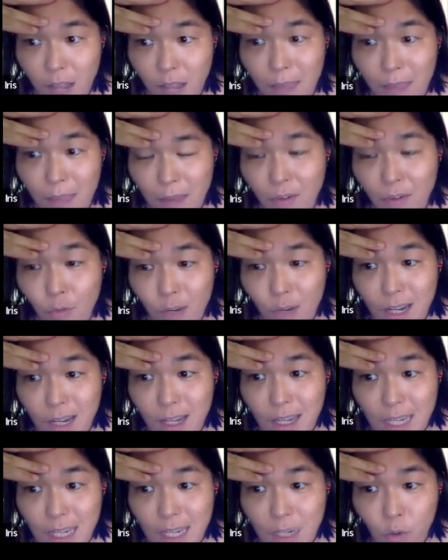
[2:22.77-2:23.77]
I'm never
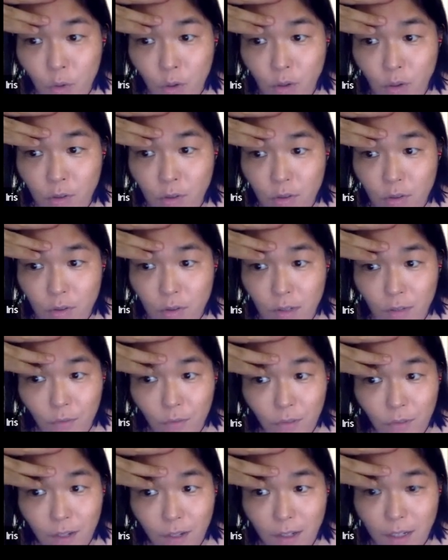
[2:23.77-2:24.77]
really equal to
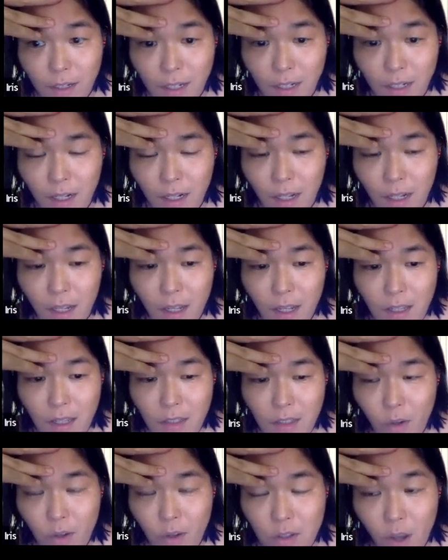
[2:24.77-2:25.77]
infinity,
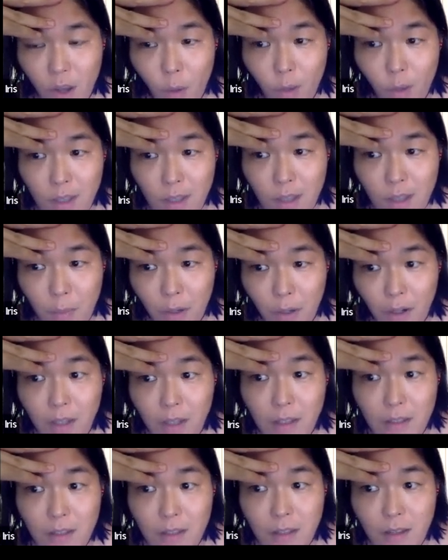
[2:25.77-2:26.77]
so it's always a
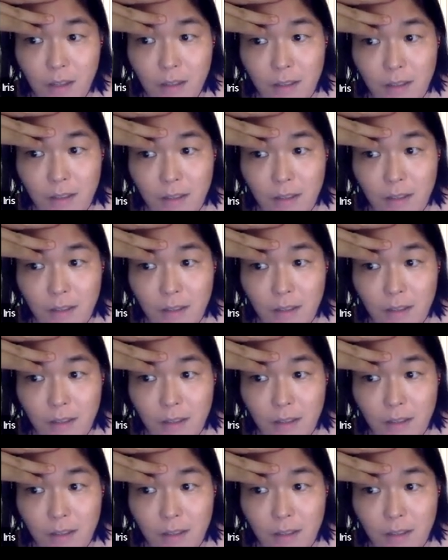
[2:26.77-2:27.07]
parenthesis.